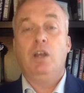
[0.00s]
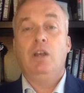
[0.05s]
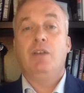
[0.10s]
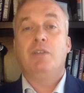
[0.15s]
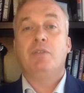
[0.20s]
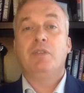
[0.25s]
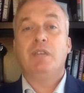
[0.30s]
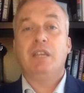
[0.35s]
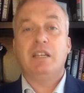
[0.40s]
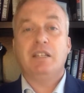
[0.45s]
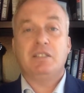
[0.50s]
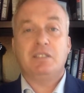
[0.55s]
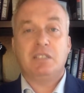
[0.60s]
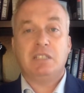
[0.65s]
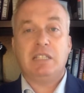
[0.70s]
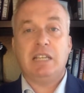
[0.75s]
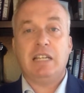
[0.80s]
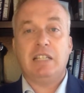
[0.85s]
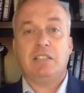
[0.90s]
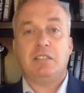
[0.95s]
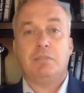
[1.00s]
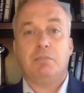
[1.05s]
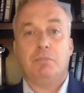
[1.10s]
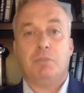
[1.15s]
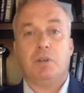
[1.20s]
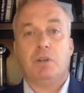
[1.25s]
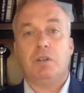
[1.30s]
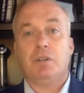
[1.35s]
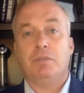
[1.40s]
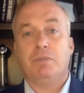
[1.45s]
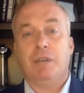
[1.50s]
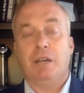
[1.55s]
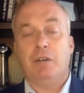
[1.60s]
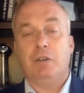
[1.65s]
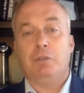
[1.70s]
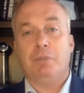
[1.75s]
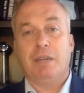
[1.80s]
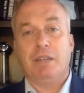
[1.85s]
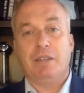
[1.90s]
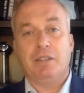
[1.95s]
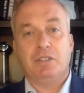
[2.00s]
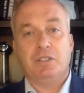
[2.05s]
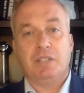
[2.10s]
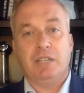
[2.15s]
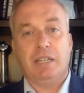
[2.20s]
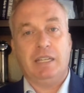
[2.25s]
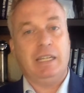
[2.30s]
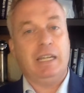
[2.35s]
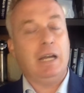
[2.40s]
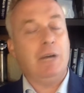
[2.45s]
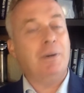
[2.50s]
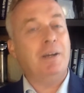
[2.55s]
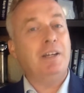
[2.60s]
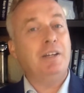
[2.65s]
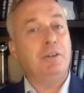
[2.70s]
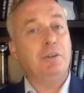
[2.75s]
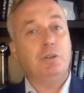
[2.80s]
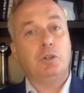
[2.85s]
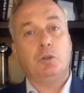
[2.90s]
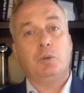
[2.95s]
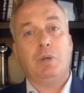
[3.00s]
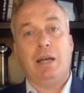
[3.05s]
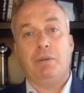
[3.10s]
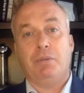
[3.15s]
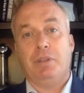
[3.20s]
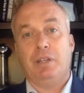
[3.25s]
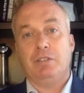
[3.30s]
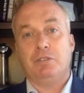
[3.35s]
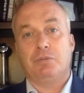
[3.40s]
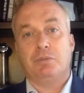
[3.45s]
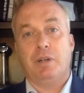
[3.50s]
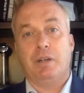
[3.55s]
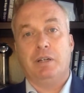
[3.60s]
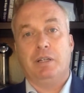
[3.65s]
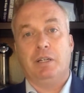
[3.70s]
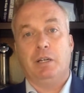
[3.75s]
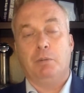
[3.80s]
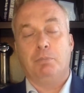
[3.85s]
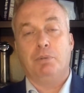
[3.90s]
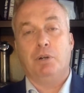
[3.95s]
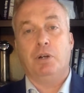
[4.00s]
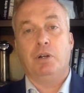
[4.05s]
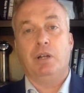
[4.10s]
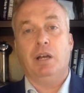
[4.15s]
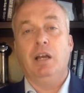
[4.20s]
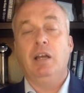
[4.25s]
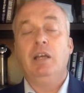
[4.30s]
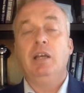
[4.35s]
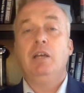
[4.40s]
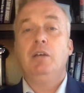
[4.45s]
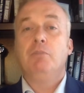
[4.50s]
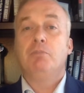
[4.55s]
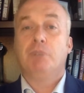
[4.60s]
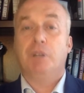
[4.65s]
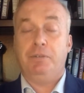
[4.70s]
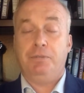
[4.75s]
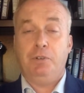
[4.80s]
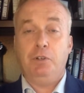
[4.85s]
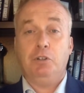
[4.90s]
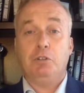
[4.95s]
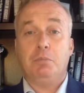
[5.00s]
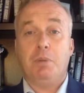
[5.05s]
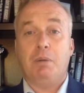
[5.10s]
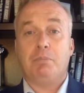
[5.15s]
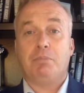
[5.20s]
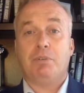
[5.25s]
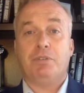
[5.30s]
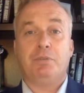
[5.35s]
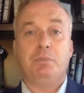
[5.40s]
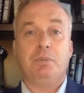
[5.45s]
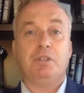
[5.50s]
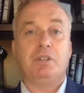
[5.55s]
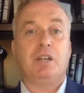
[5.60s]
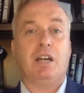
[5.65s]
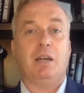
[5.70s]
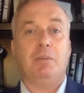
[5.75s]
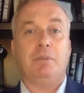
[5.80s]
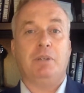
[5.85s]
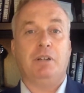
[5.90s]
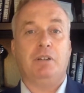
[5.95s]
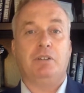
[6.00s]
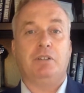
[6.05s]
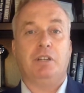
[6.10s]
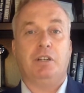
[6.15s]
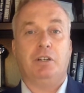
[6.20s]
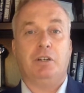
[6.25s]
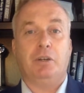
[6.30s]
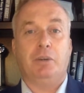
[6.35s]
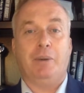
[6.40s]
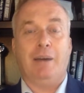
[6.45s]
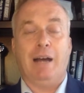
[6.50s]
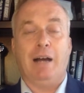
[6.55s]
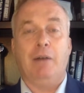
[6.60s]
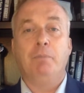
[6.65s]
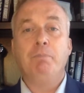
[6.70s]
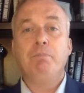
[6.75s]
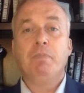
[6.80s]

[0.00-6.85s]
the assessed market value by the city. Now, I don't know how things run in Alberta, but if you remember from your time in Ontario, Hal,